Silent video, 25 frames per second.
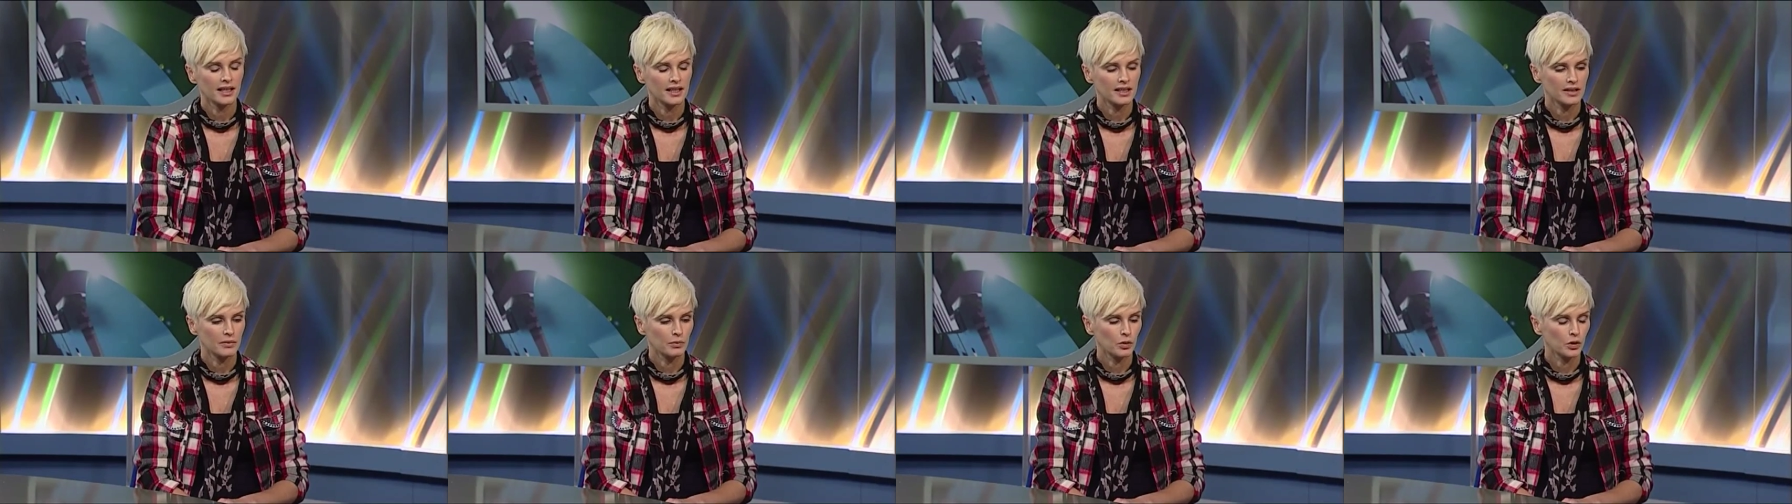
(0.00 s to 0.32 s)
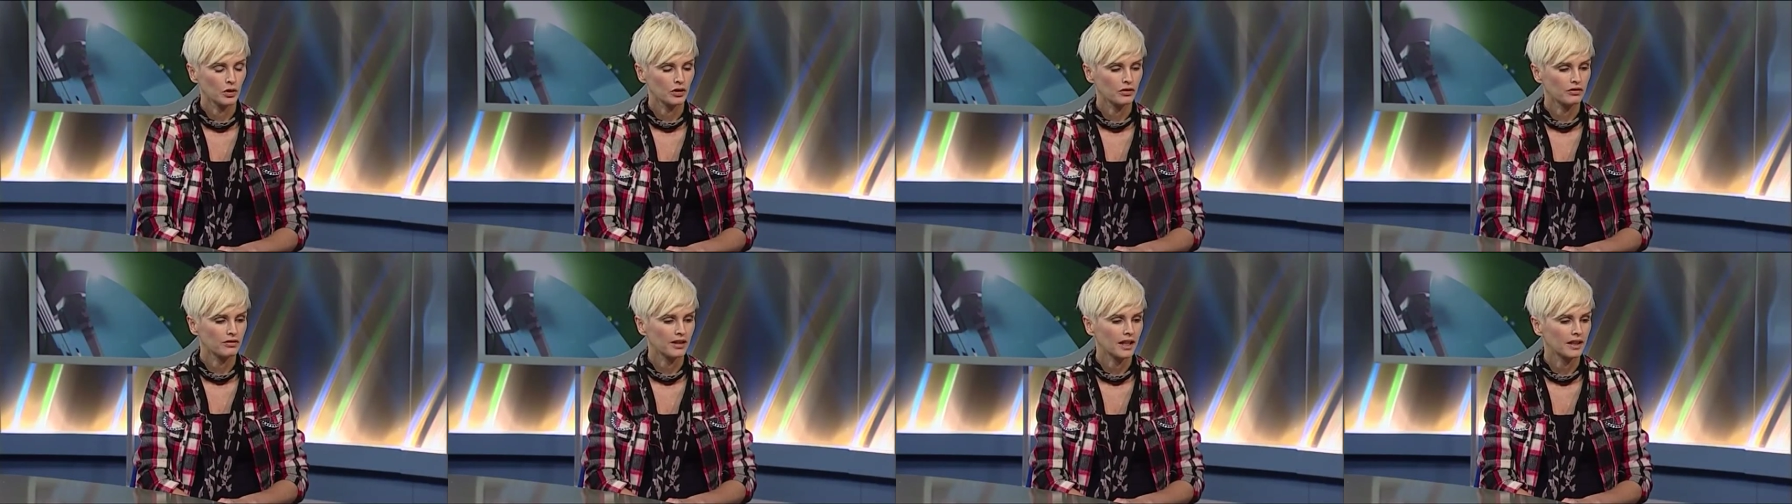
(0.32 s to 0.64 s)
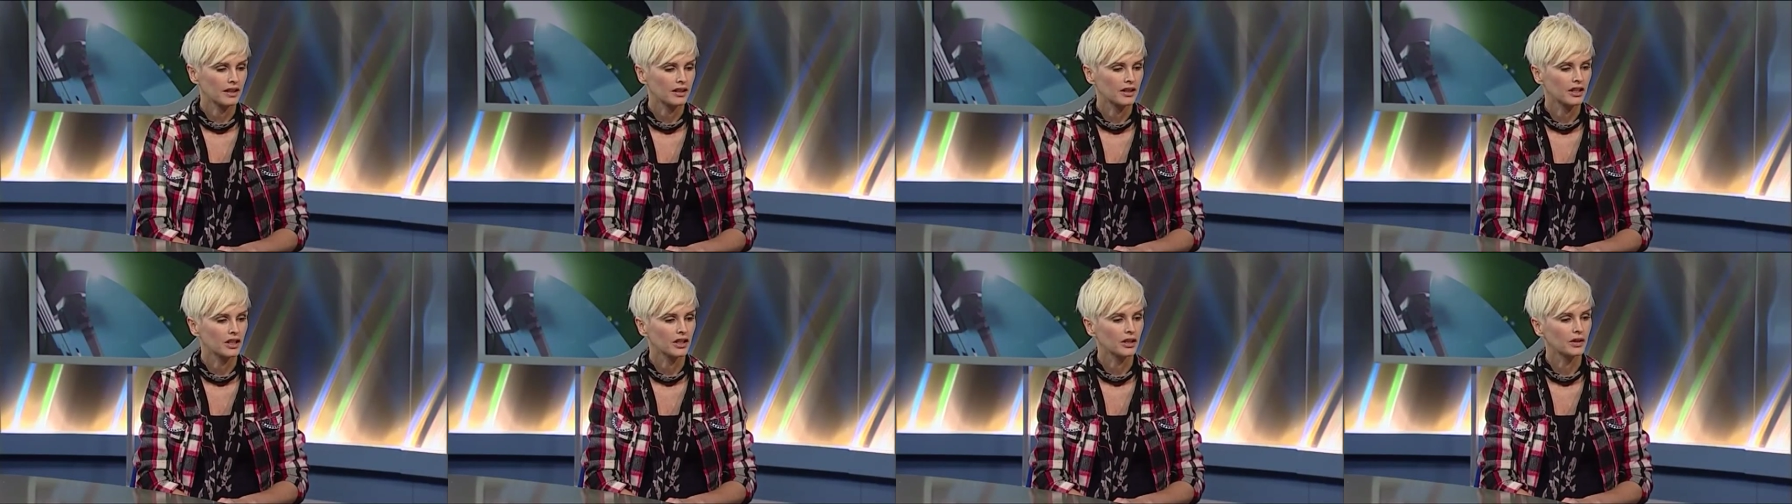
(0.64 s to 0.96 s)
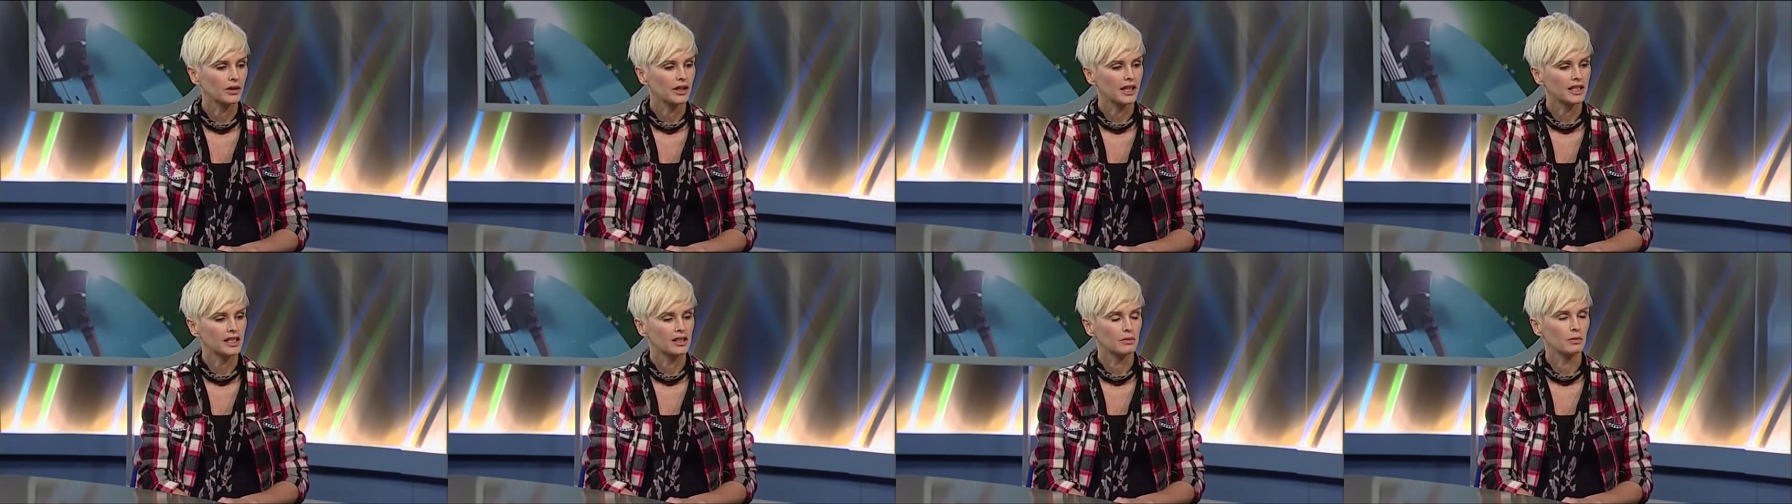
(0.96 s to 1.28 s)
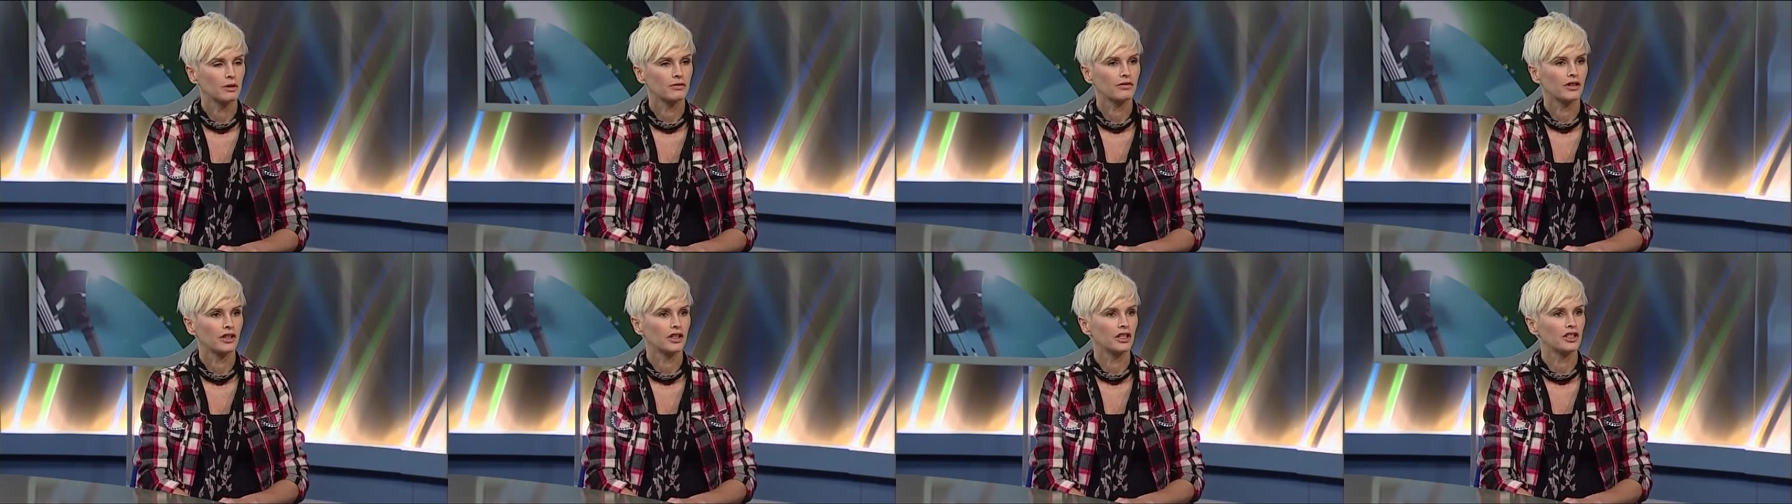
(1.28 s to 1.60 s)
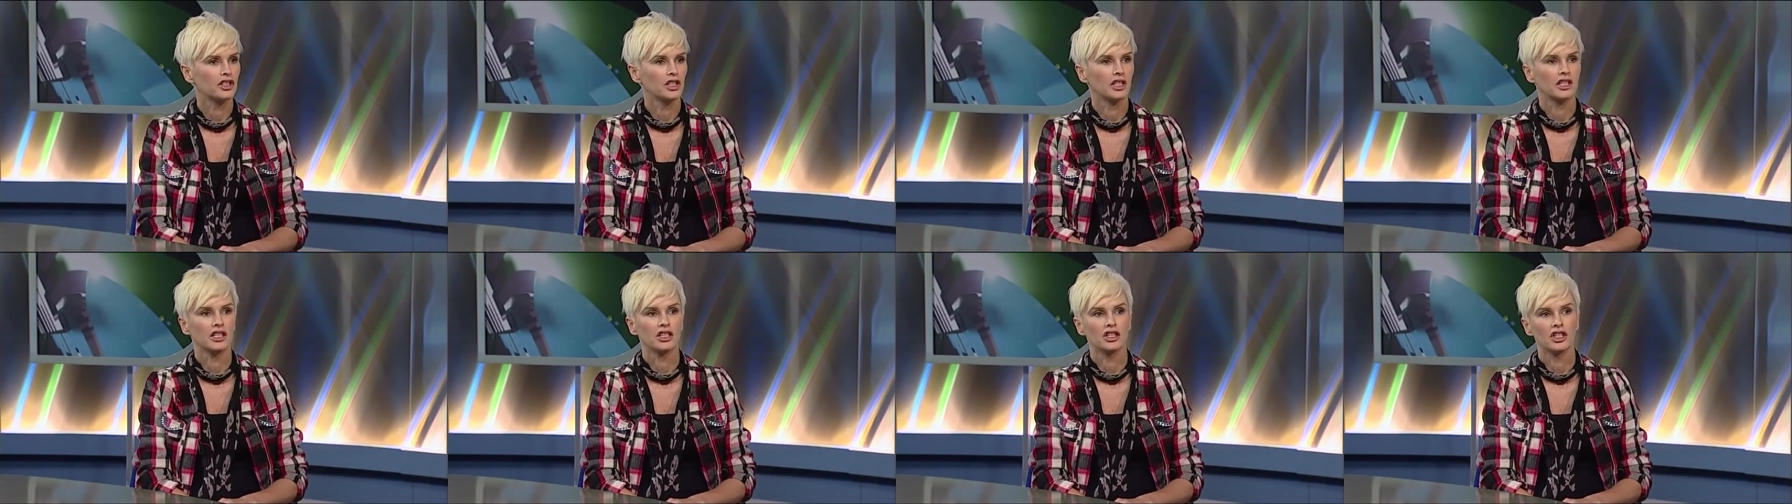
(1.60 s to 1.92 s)
It's more the fact that the girl has to be
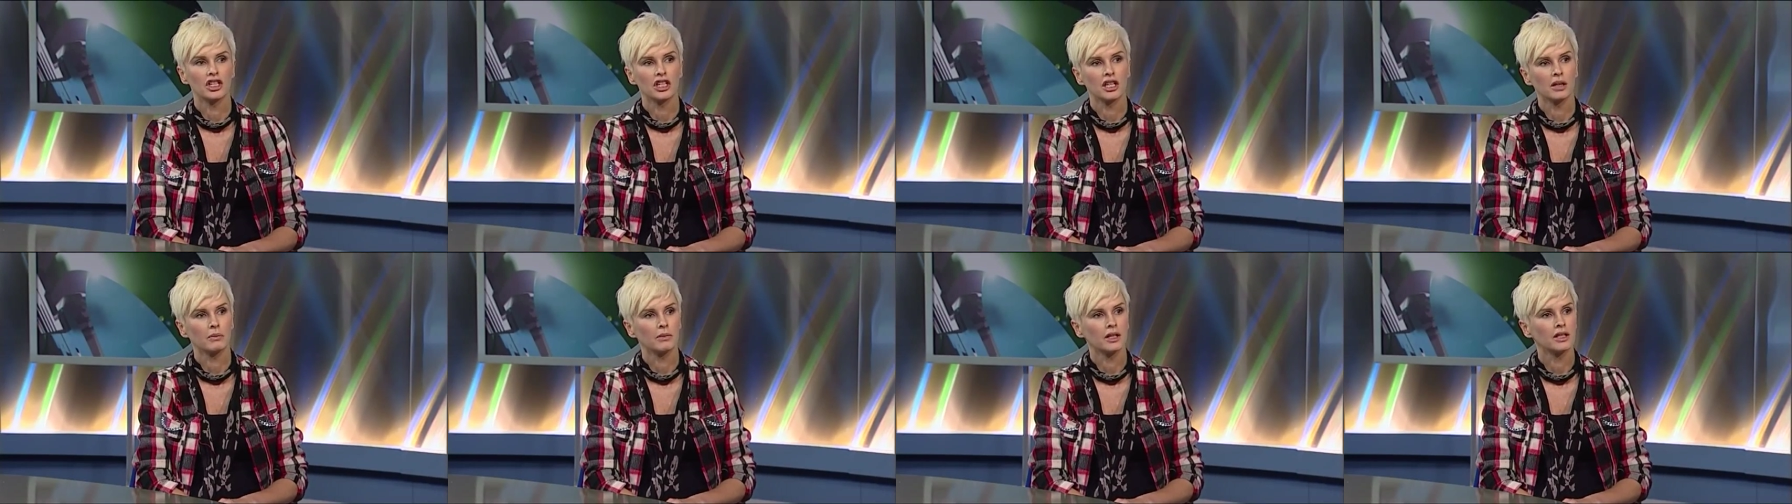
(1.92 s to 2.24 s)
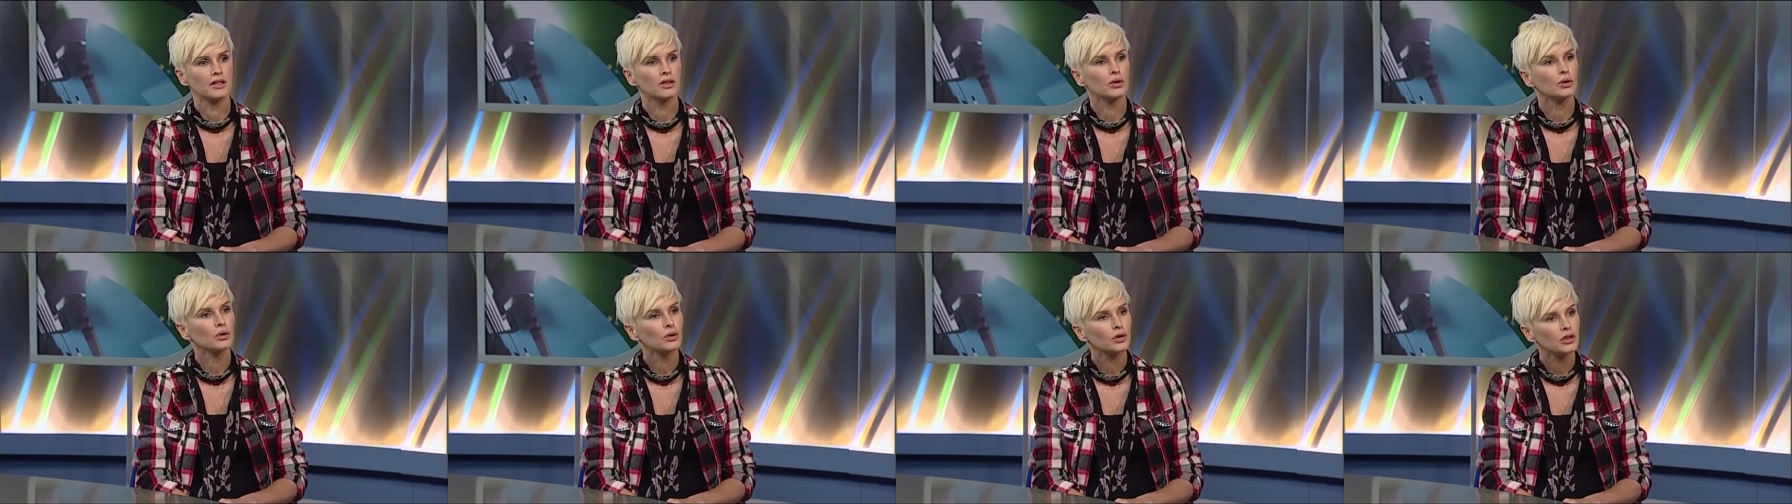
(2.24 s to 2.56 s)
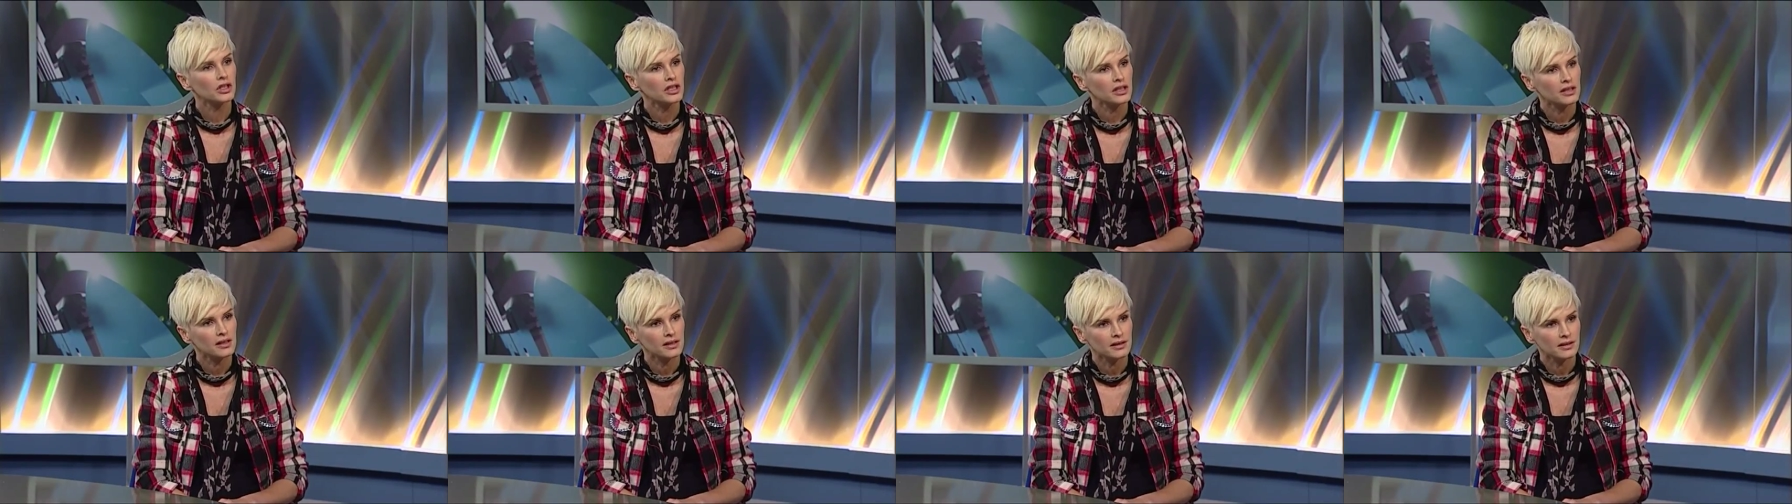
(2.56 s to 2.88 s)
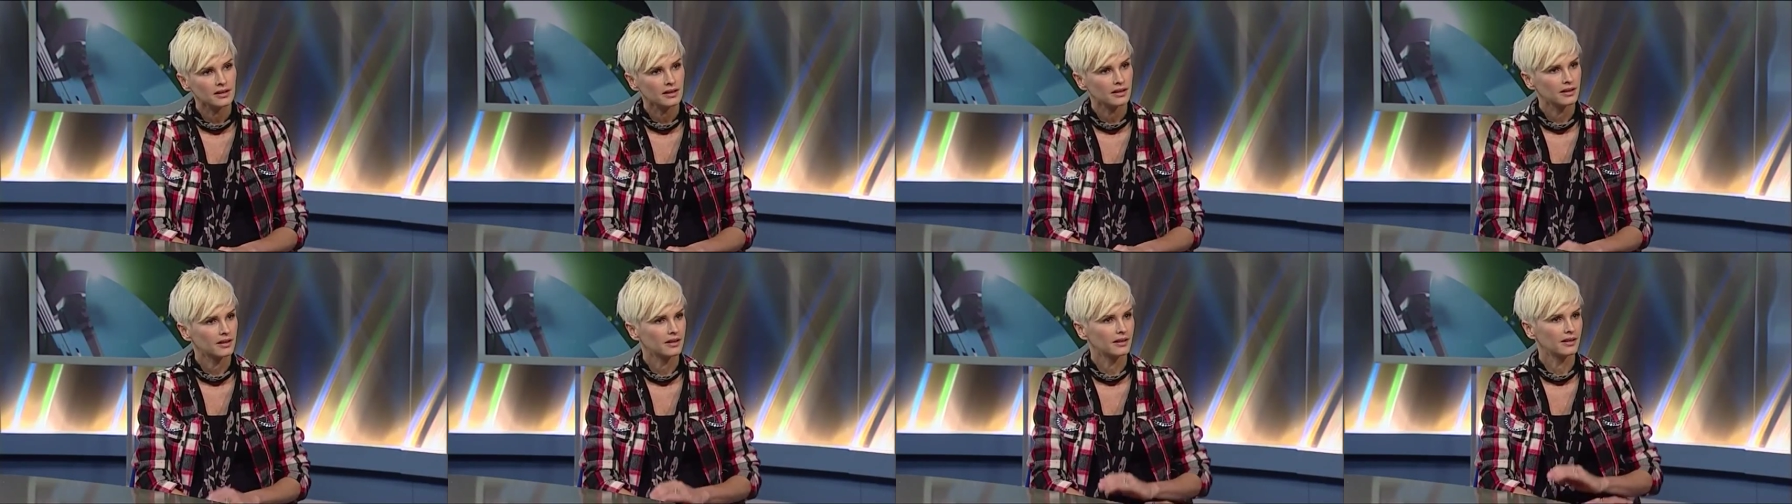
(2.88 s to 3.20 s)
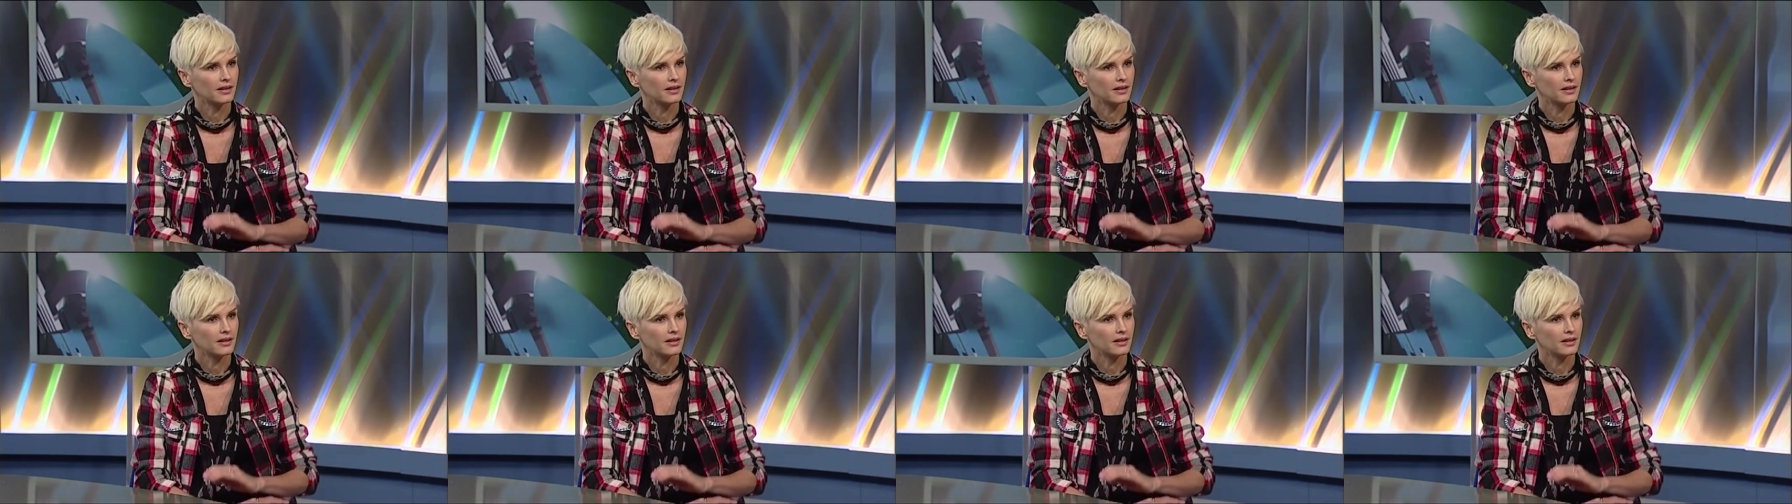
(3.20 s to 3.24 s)
photogenic. She can be as gorgeous